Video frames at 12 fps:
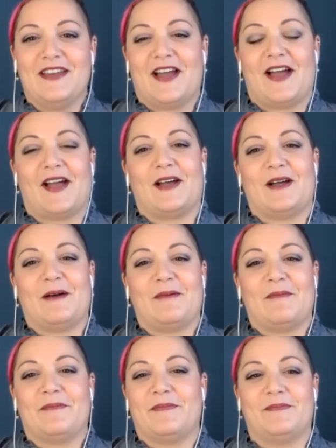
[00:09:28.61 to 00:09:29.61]

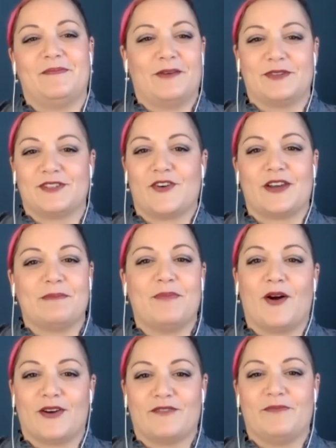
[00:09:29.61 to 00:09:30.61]
It was already
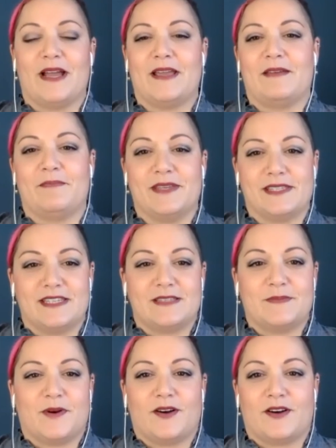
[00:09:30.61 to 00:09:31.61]
part of my business
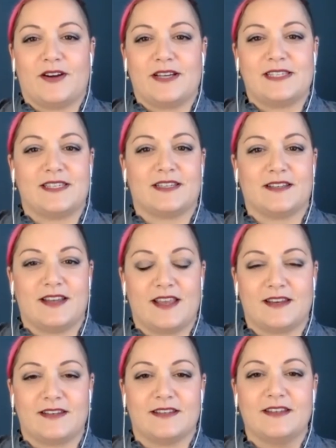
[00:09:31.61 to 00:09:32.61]
progress, and